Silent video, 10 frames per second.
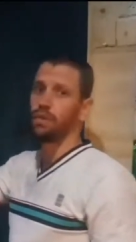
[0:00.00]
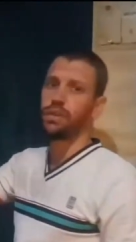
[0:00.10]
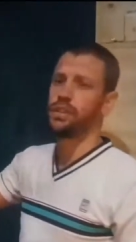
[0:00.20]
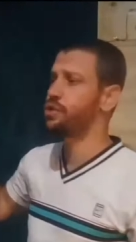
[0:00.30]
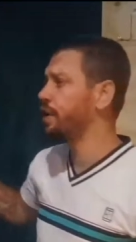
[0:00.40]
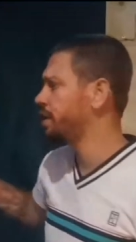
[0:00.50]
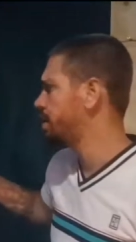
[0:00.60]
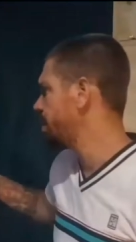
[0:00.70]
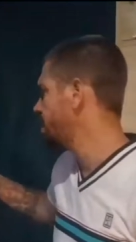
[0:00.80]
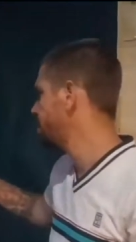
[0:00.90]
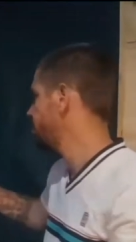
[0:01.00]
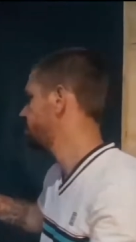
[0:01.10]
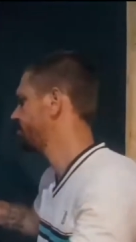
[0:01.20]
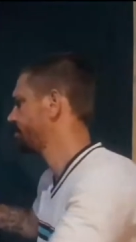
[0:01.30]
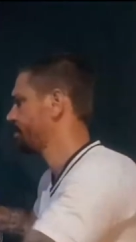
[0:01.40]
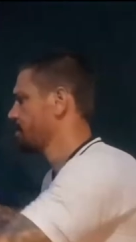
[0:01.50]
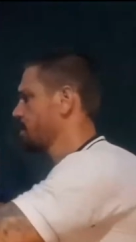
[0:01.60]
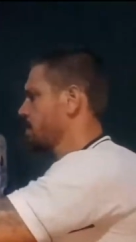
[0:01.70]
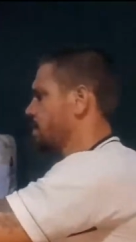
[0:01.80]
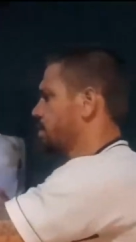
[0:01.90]
also enjoying tea.
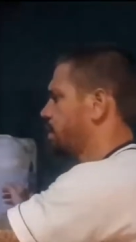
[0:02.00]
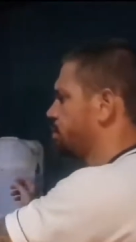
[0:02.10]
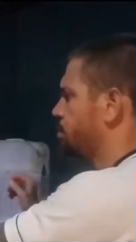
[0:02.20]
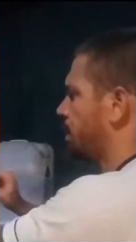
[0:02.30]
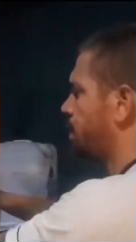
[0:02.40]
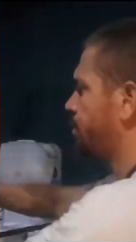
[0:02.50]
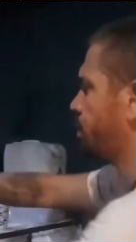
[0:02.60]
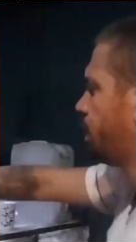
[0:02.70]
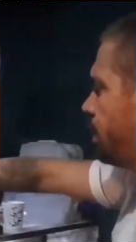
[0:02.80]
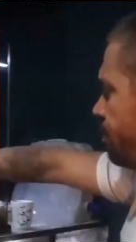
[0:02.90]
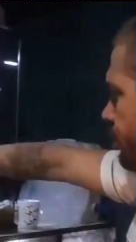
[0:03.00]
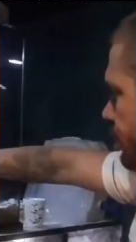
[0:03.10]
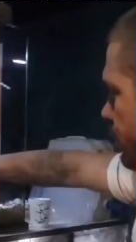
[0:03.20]
Thanks to my lovely wife.